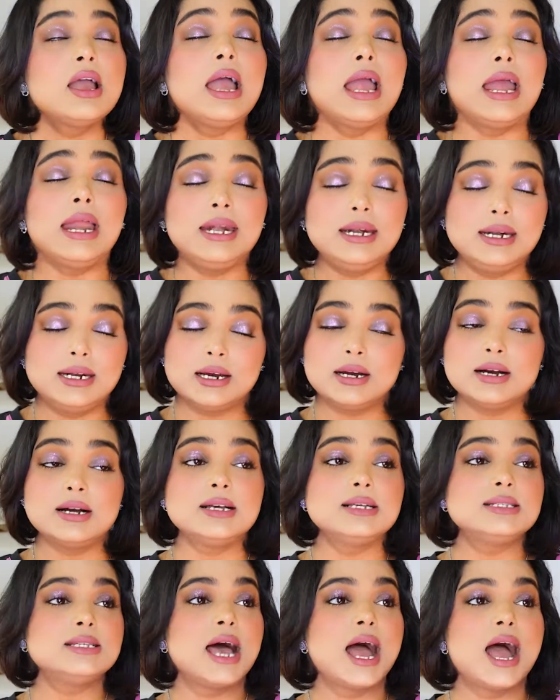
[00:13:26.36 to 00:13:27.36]
it
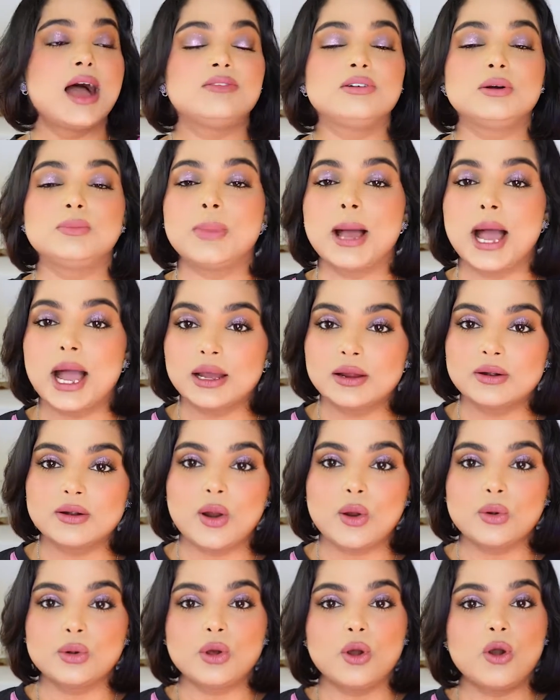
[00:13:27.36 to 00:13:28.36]
does have a
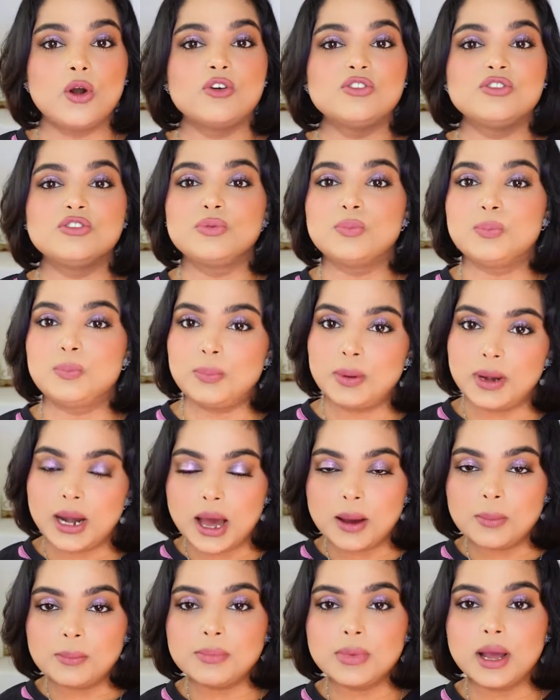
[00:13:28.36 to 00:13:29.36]
background of
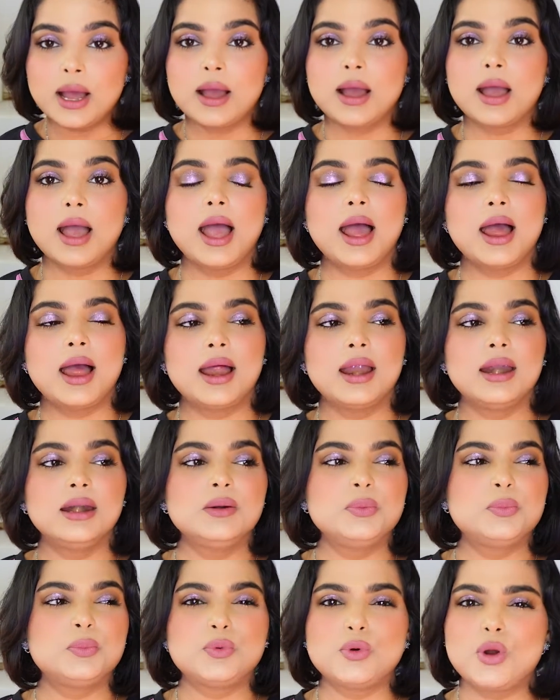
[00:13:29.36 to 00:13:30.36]
plum,
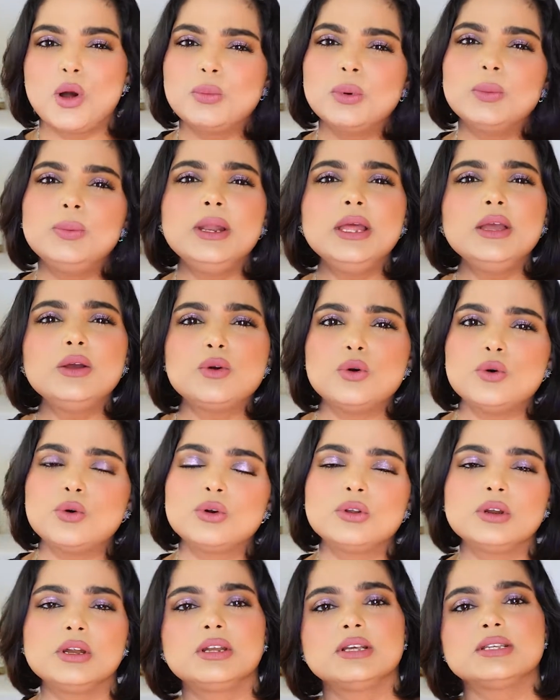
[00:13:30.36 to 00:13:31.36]
and probably
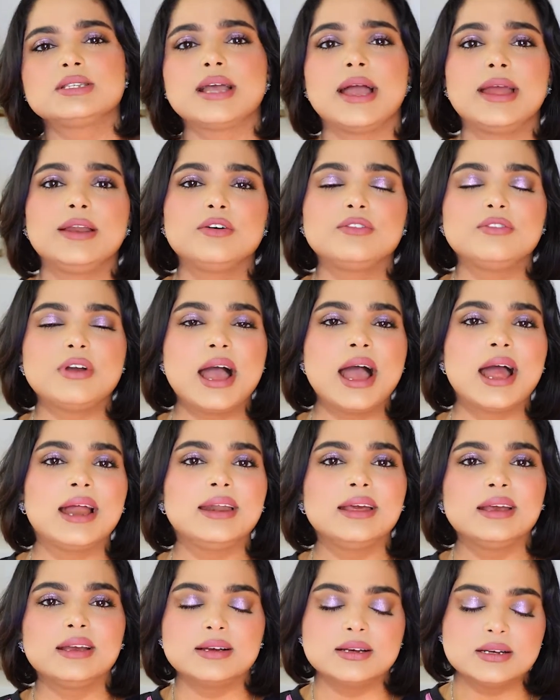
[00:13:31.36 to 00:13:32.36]
coconut is kind of
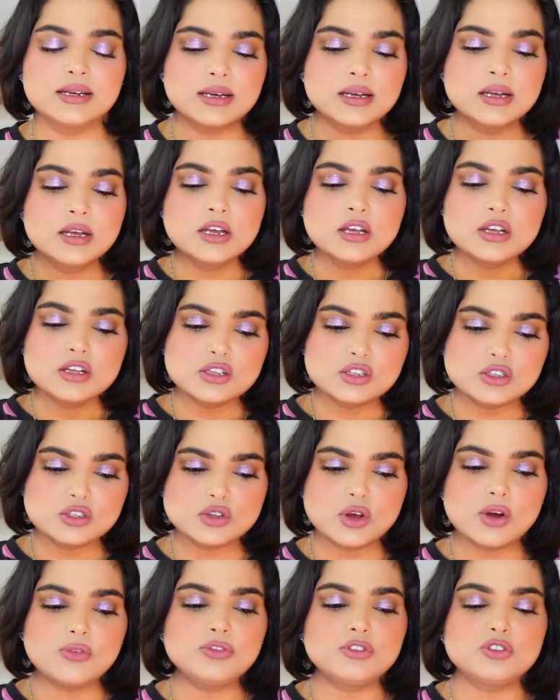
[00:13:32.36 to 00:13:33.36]
adding a
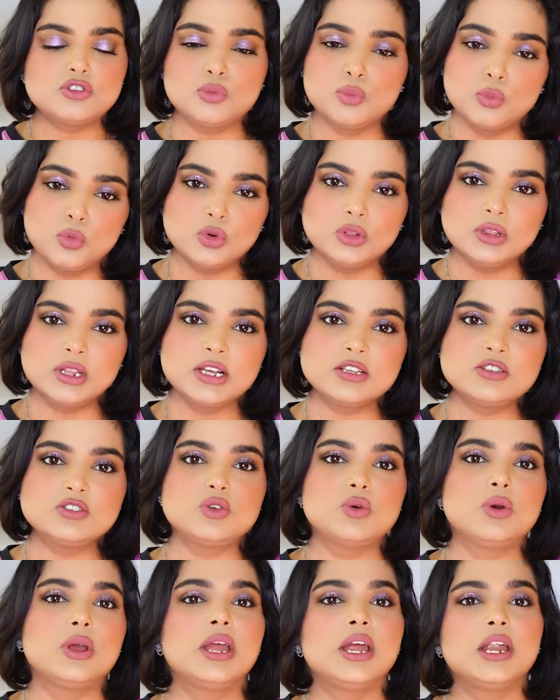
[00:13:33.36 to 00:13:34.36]
soft smoothness
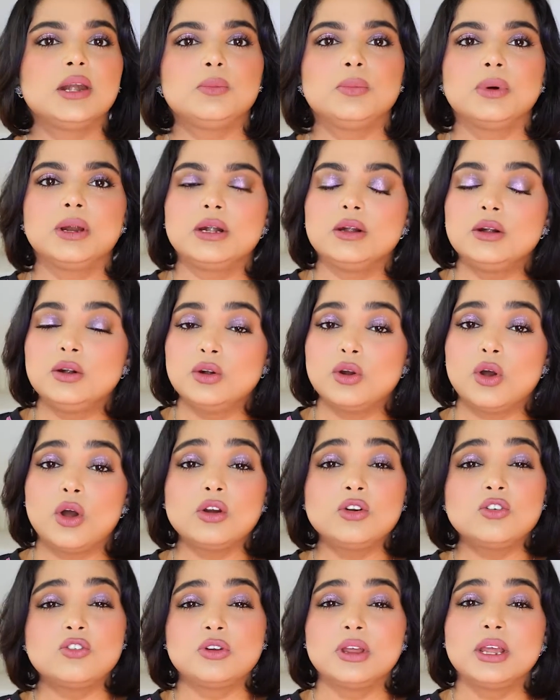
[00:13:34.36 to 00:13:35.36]
to it, but
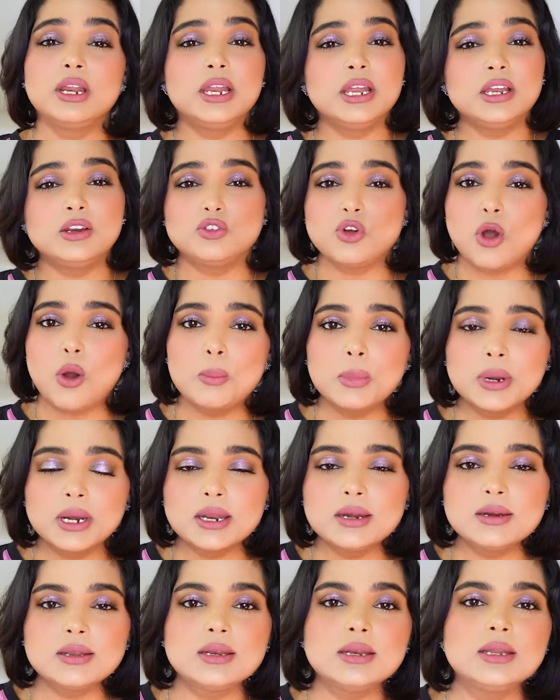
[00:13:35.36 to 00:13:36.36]
not really
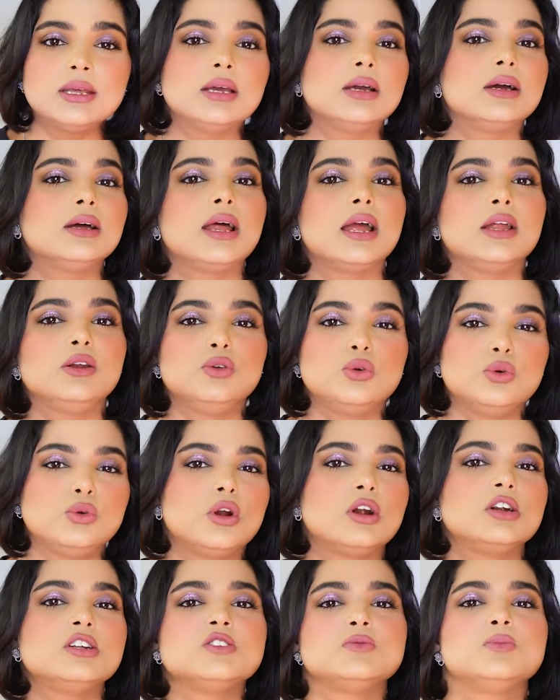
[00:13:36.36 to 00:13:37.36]
dominant in here. I do
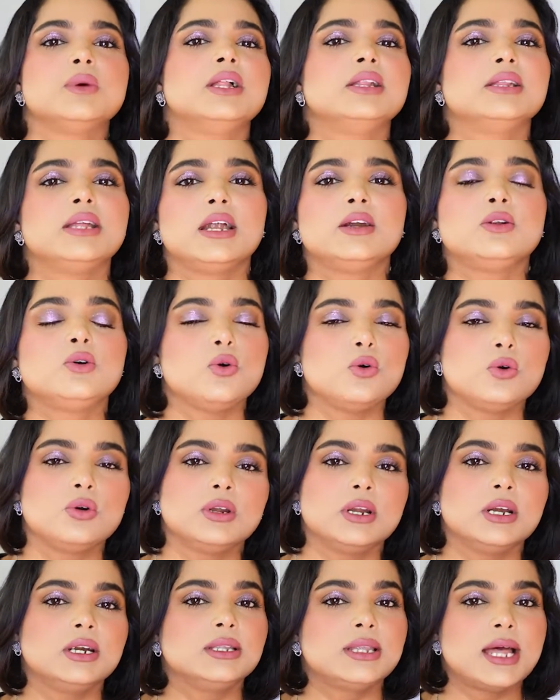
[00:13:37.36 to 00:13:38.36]
not smell that
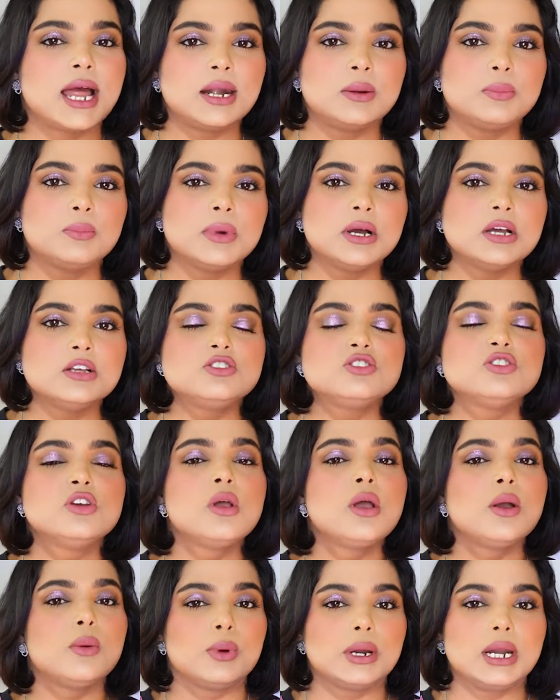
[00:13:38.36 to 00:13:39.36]
coconut that much.
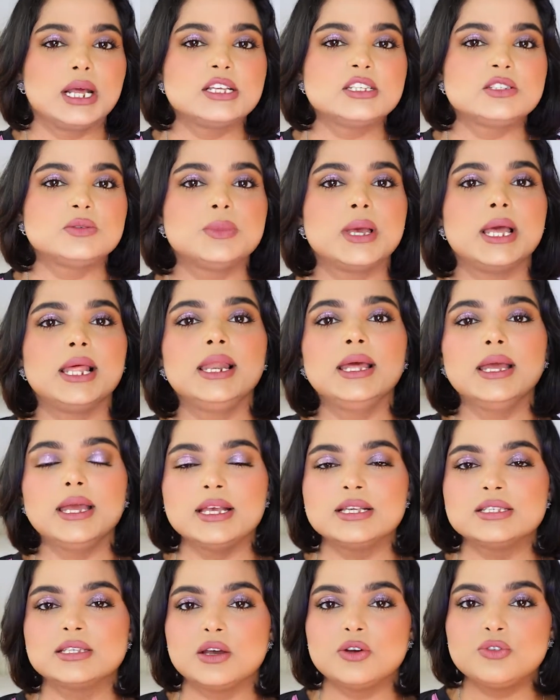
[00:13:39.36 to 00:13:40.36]
What I smell
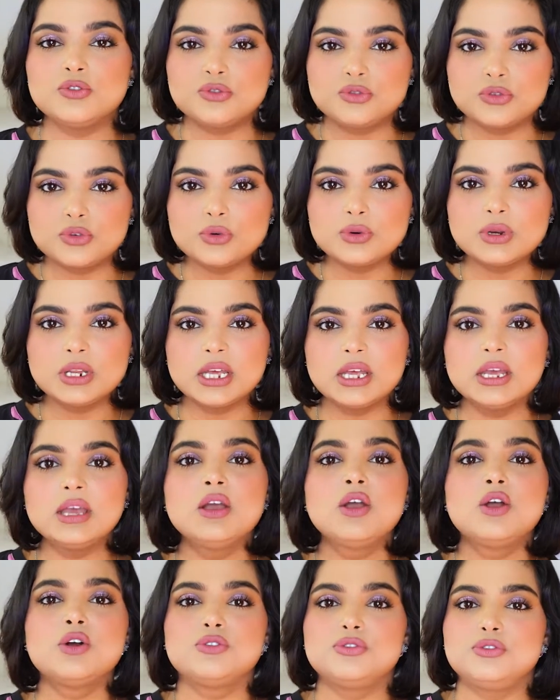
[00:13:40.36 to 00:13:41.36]
is a
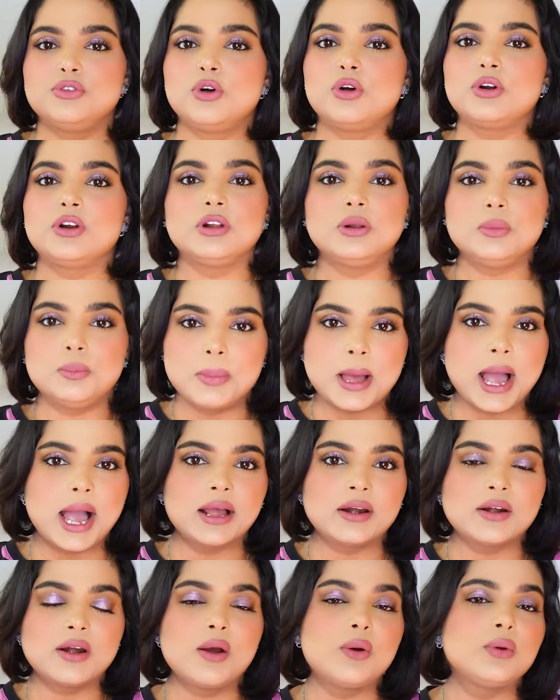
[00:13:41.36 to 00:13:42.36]
fruity floral
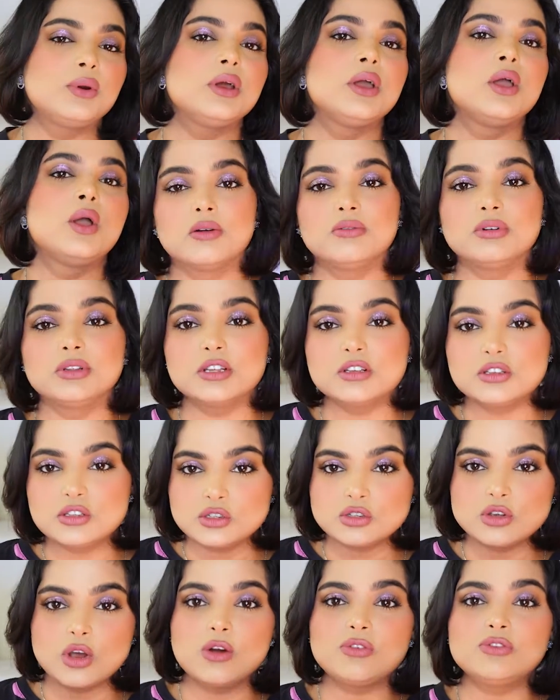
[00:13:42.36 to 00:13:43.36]
background with a
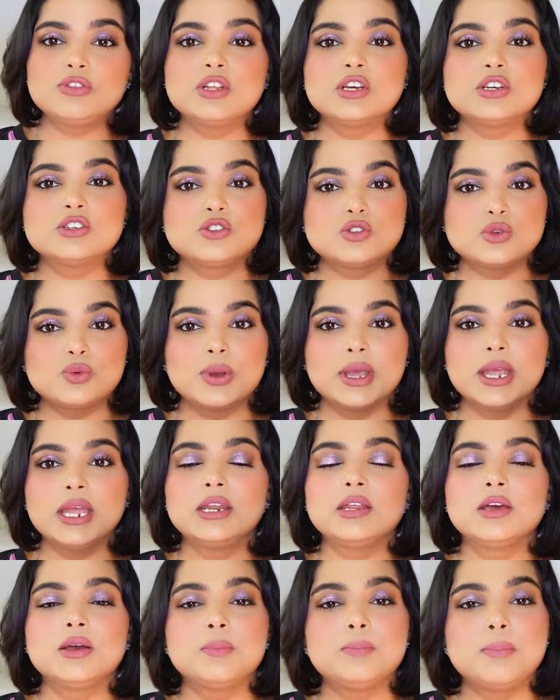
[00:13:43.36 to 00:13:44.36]
soft,
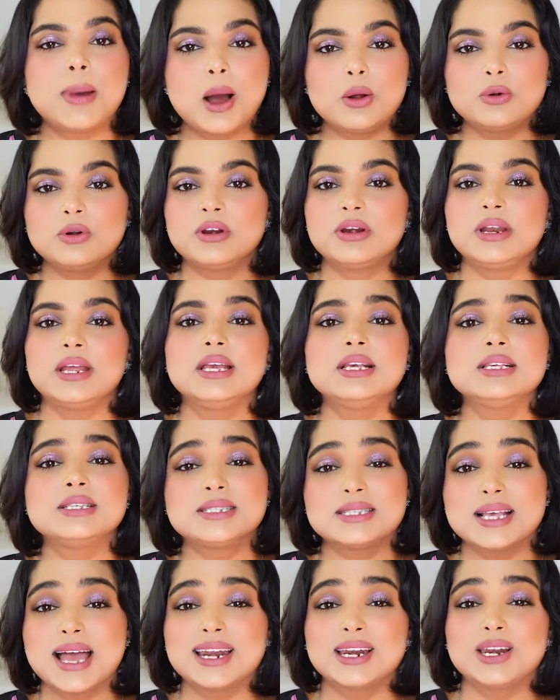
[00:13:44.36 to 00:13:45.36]
sweet, powdery,
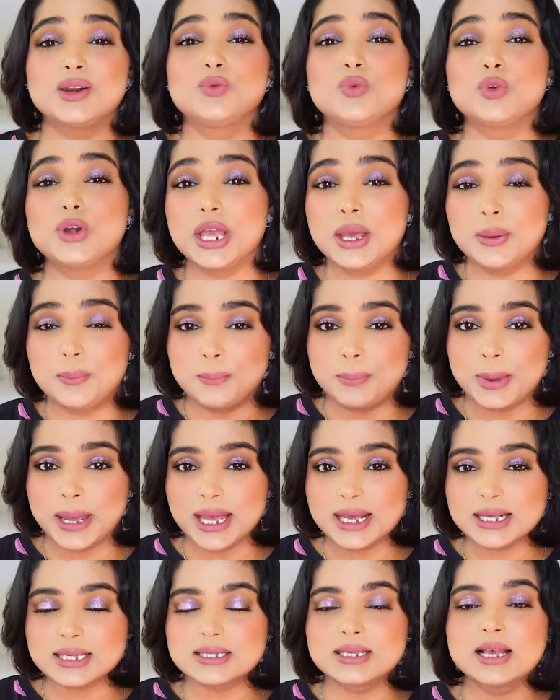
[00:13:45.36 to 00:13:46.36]
sandalwoody
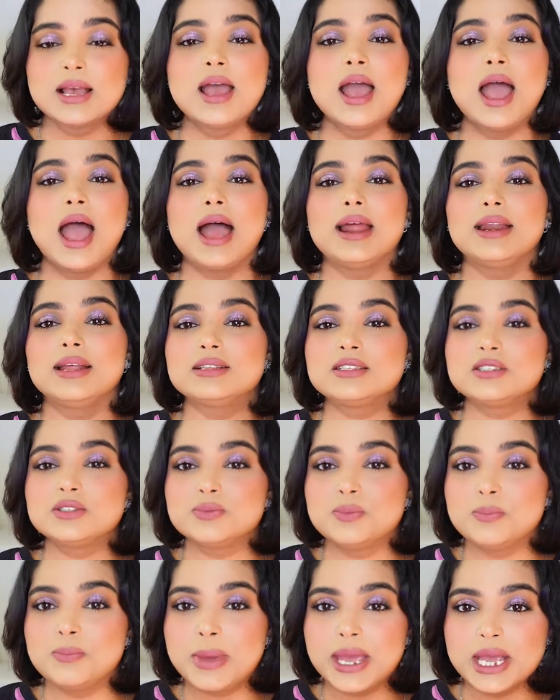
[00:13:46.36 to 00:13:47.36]
base, and it's
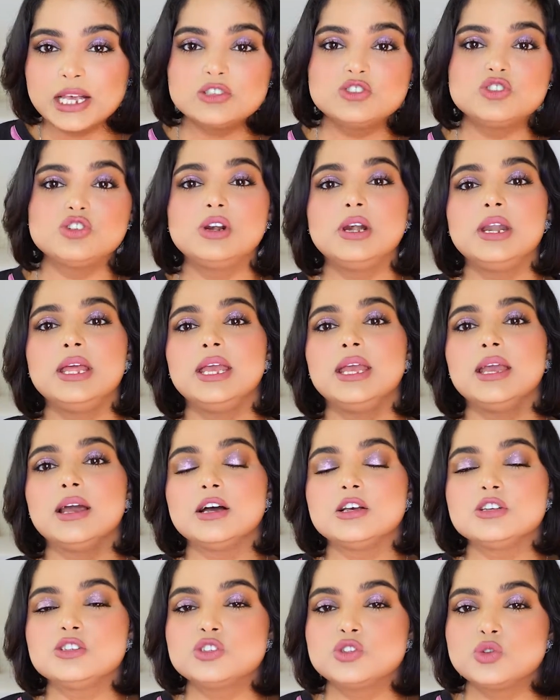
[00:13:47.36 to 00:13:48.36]
majorly
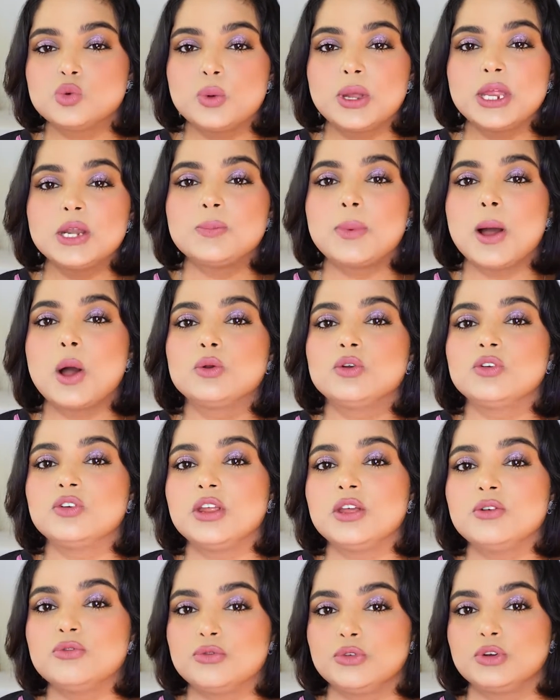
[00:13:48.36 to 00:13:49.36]
a sweet,
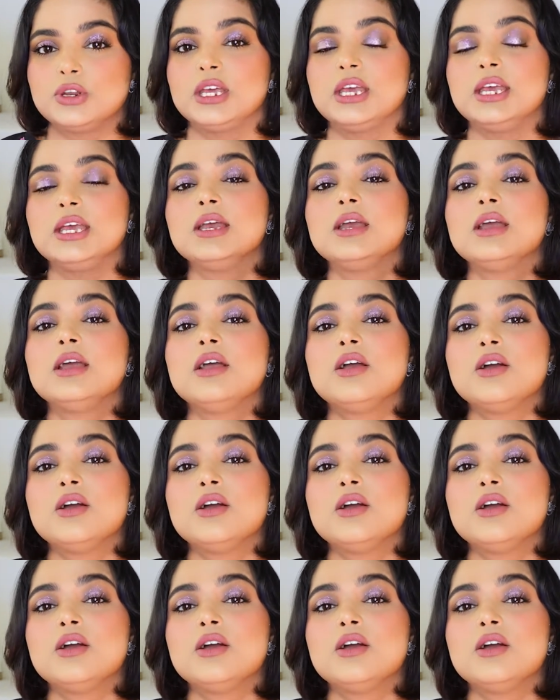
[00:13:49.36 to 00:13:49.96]
powdery, woody